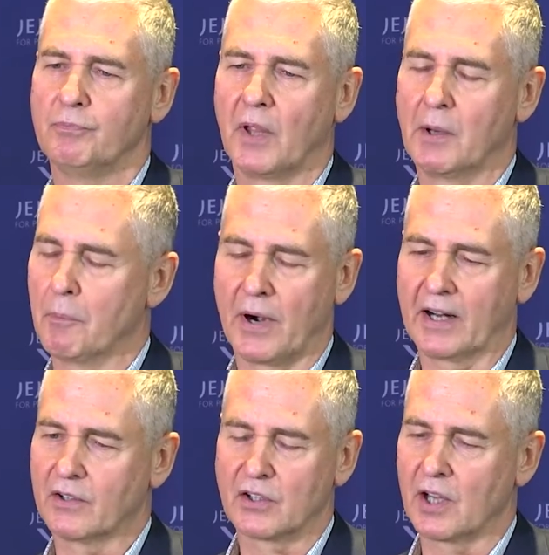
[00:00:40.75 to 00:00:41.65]
And in
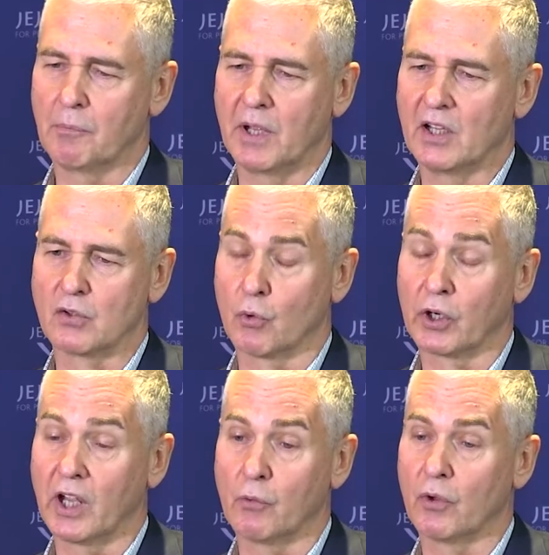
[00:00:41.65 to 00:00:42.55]
practice that means
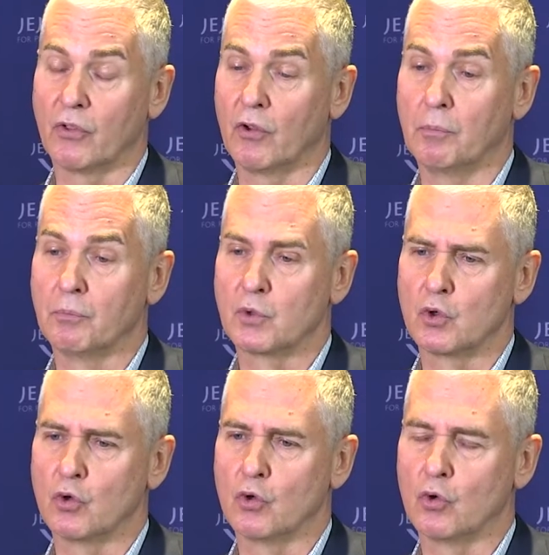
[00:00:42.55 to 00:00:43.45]
working with them
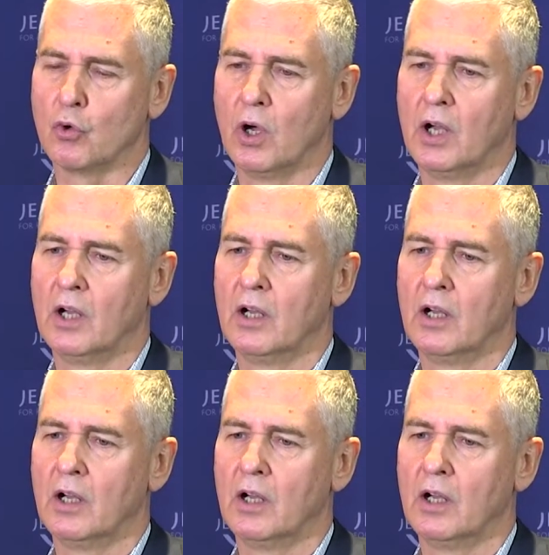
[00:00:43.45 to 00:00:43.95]
to